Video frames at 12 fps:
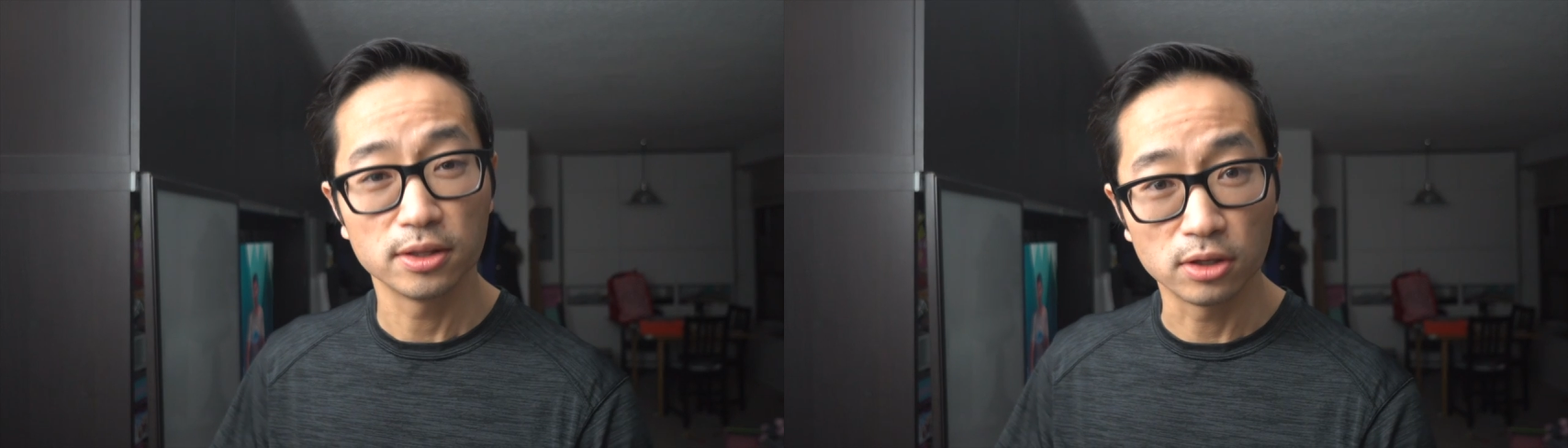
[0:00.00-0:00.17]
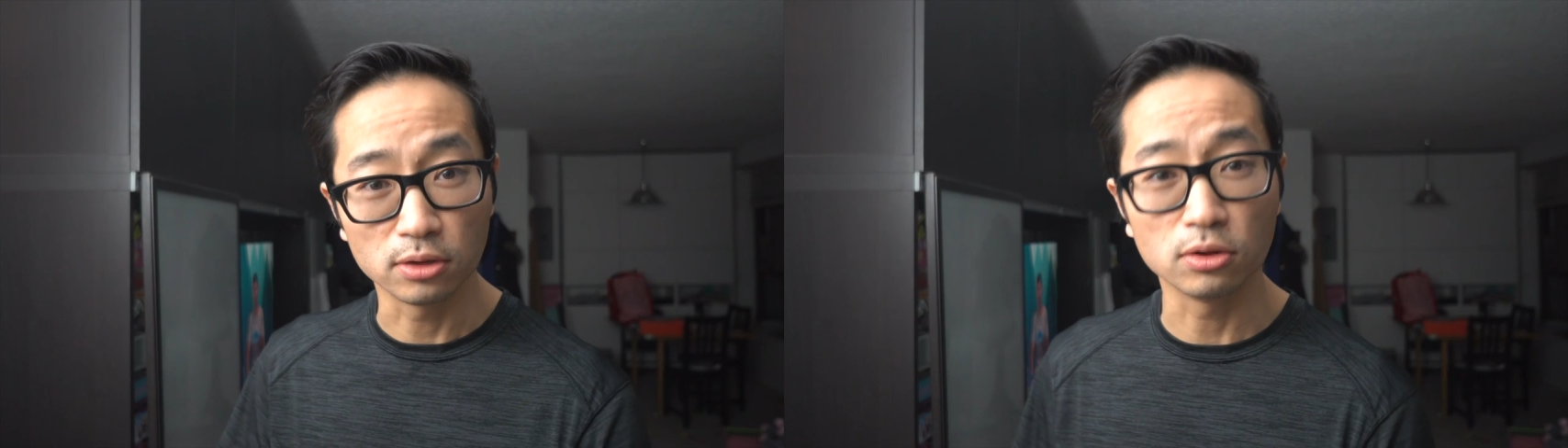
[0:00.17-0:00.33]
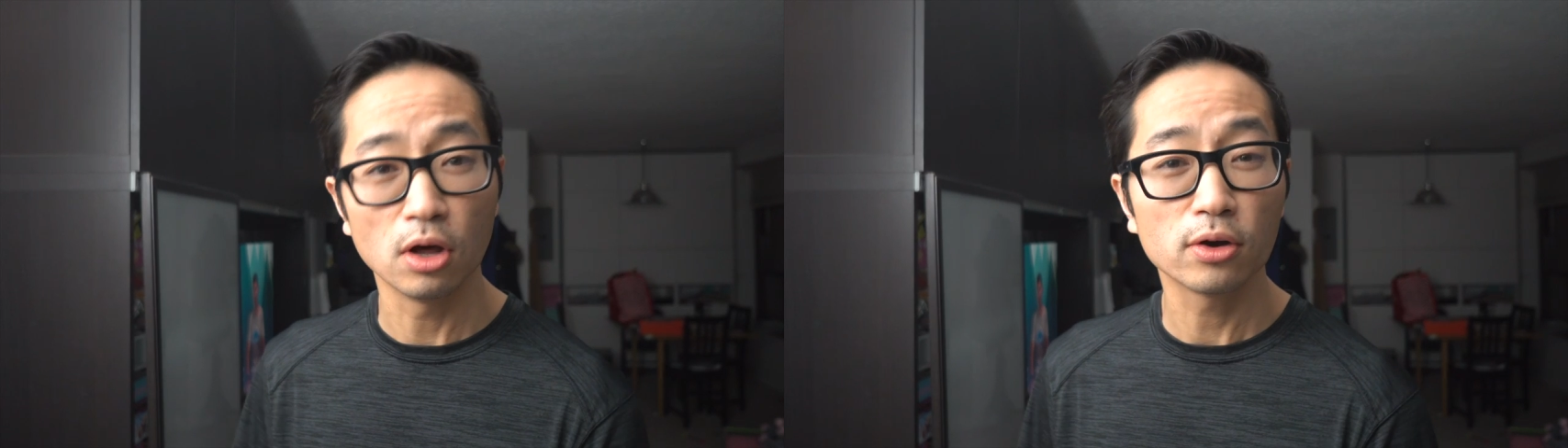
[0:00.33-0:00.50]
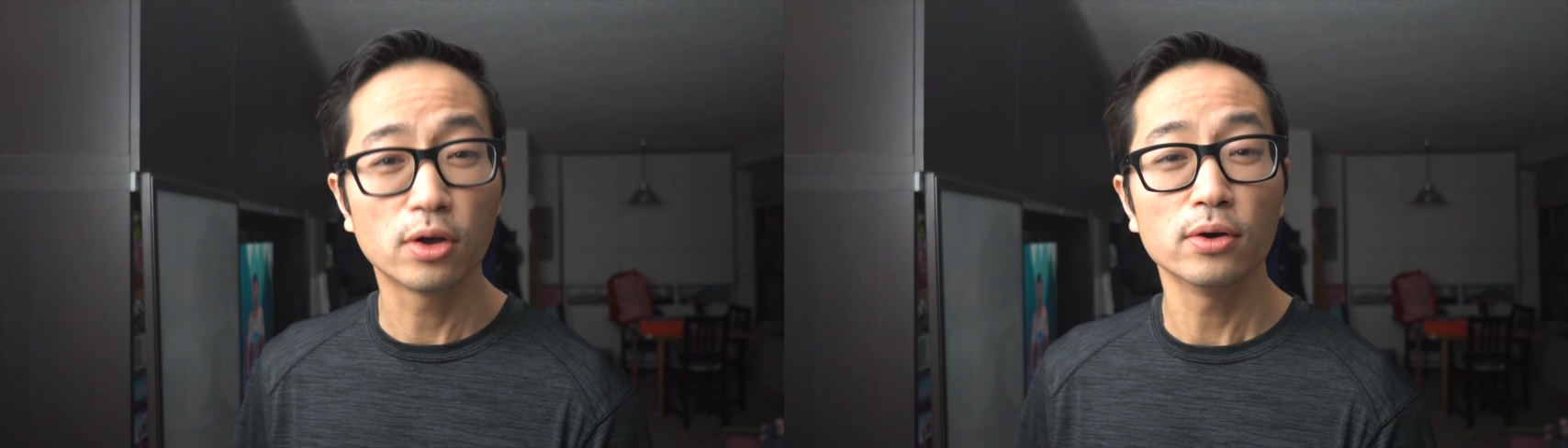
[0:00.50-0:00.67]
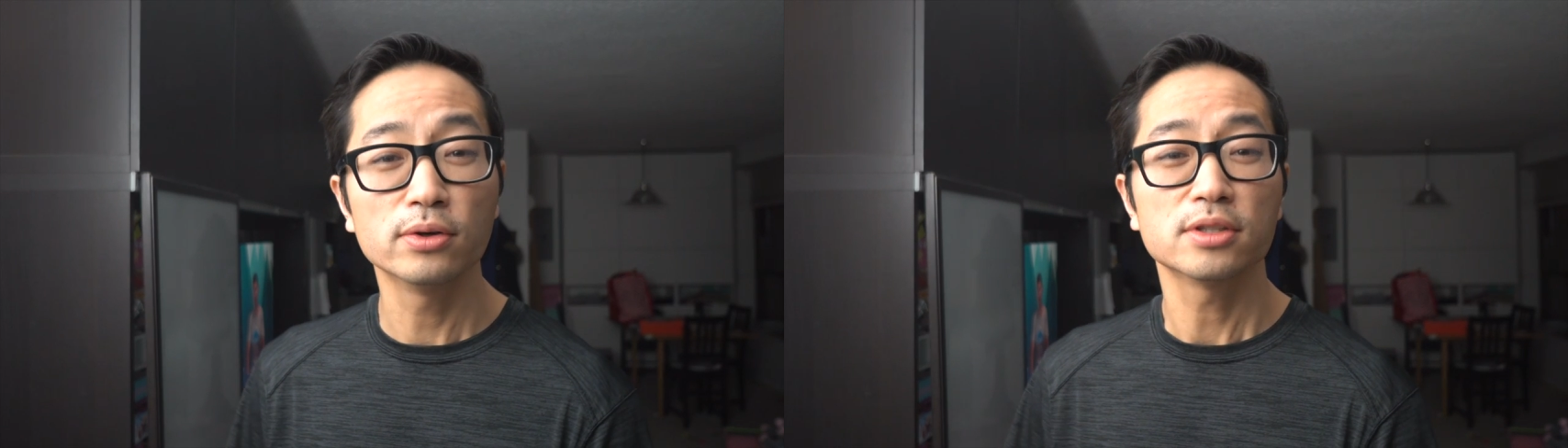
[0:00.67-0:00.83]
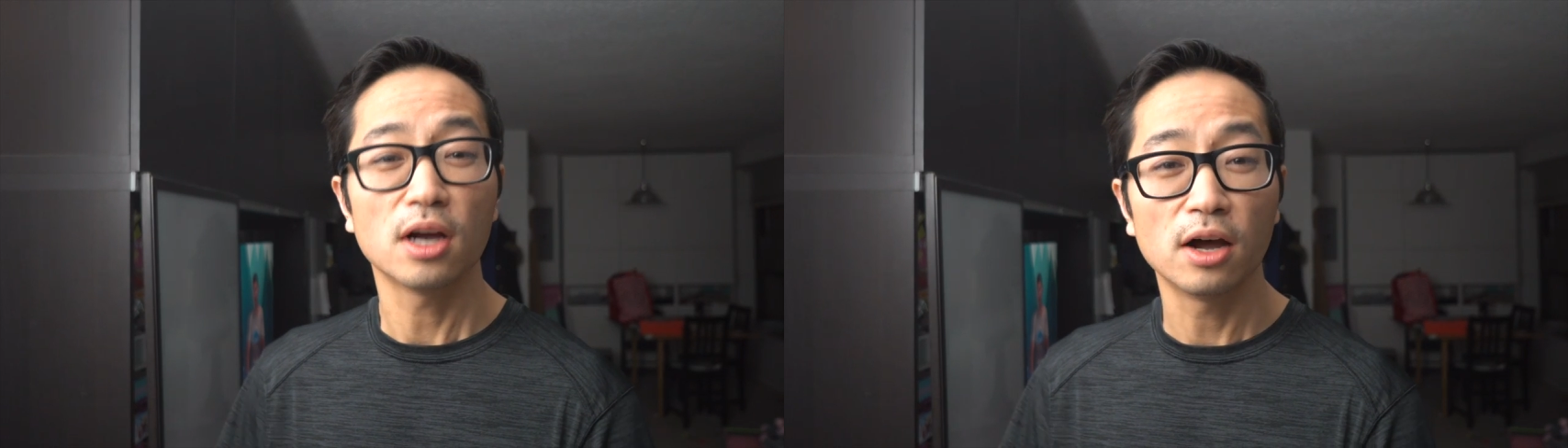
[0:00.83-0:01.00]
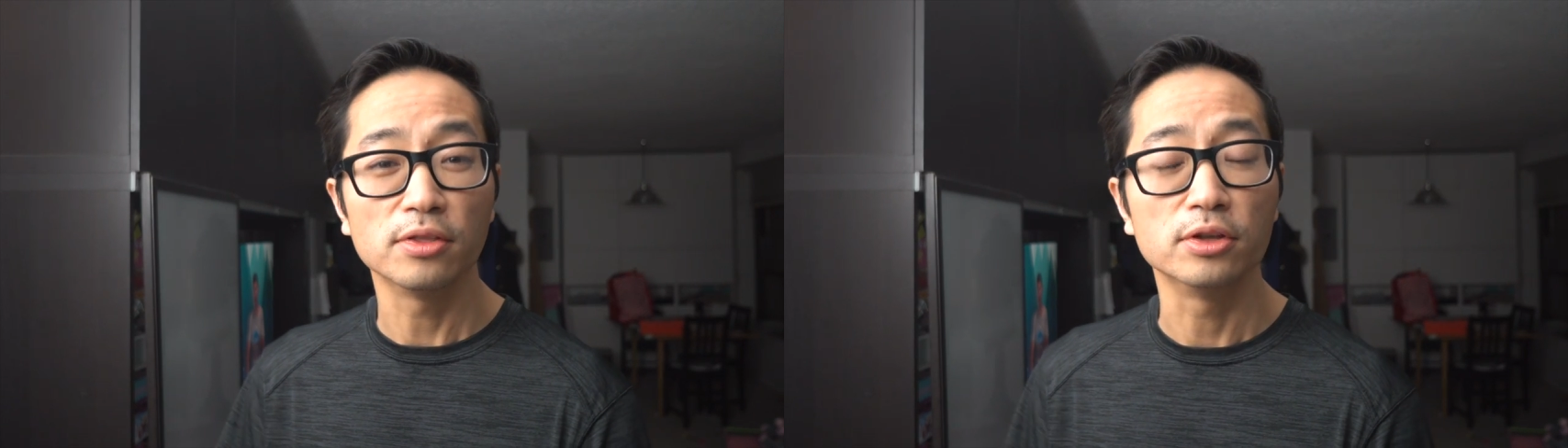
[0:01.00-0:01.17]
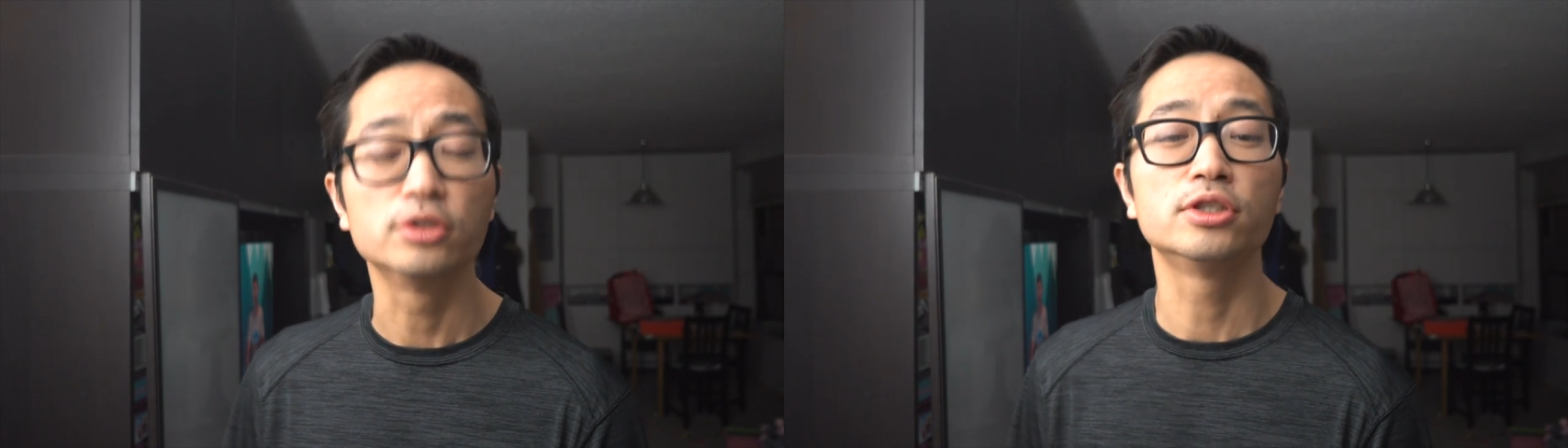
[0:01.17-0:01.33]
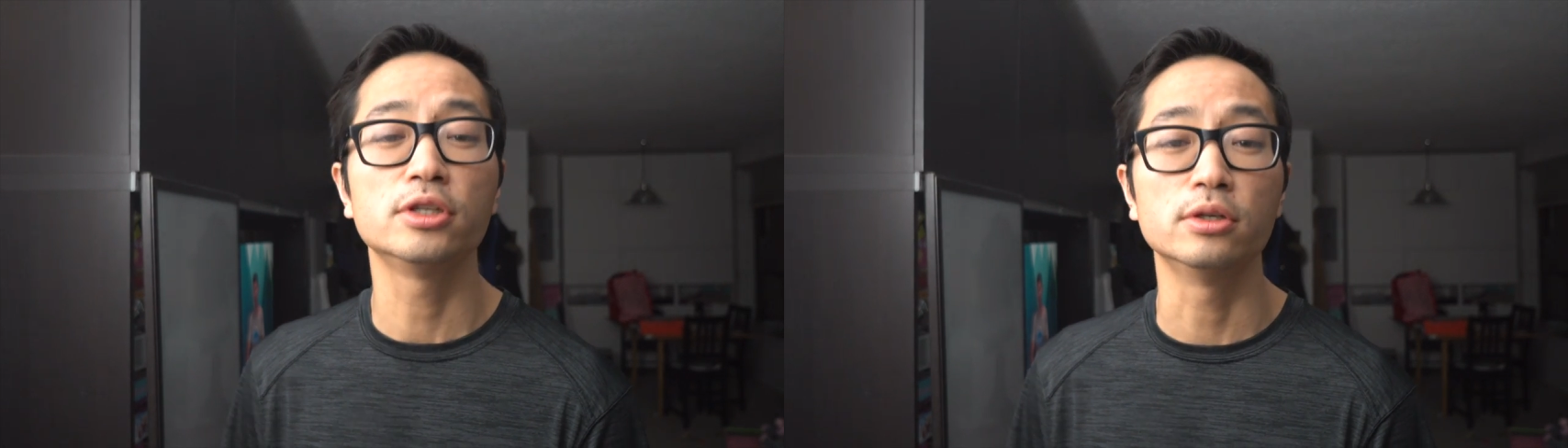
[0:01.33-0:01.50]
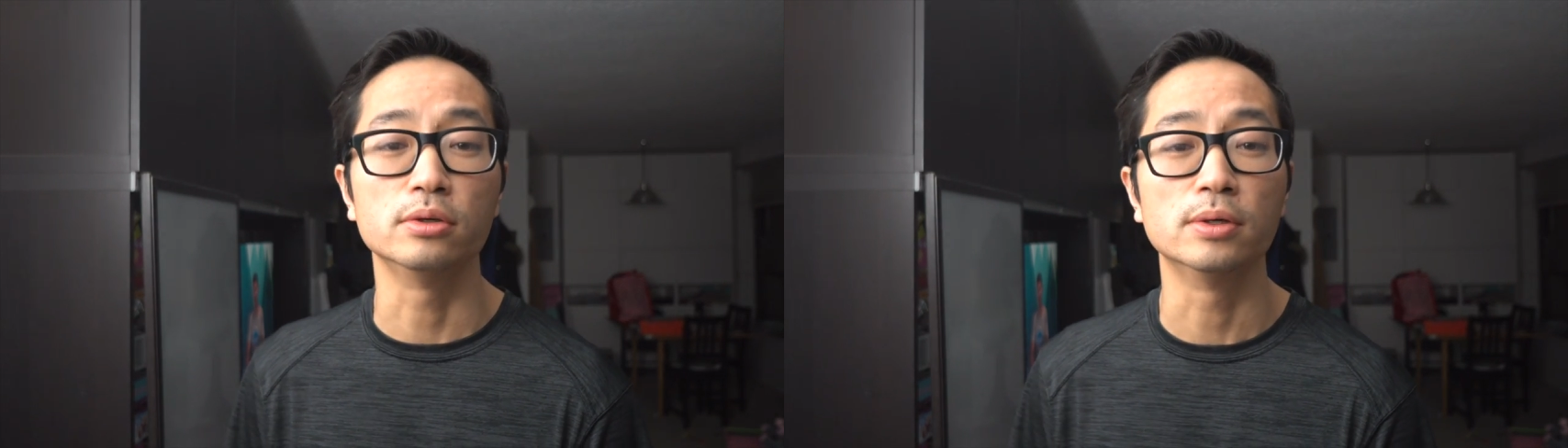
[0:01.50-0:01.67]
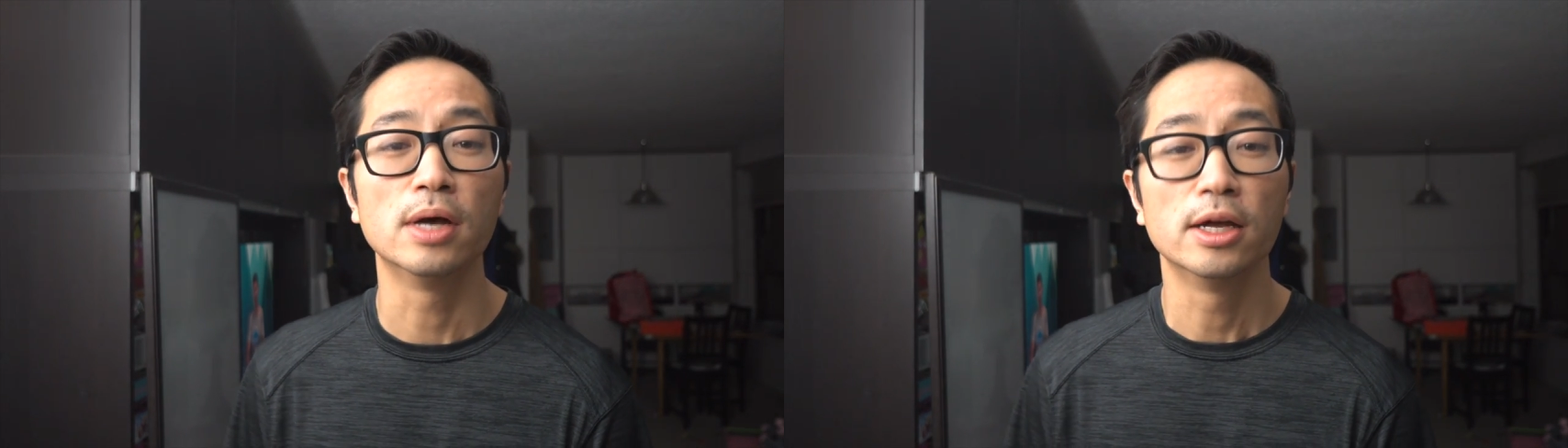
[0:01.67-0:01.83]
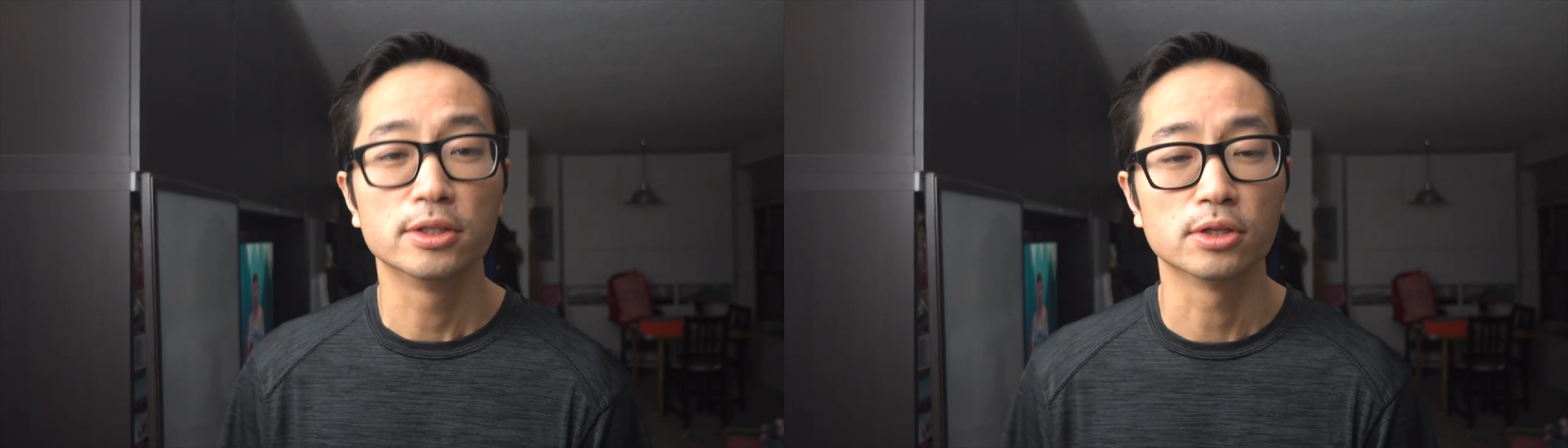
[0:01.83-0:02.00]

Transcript: the logos on the shoe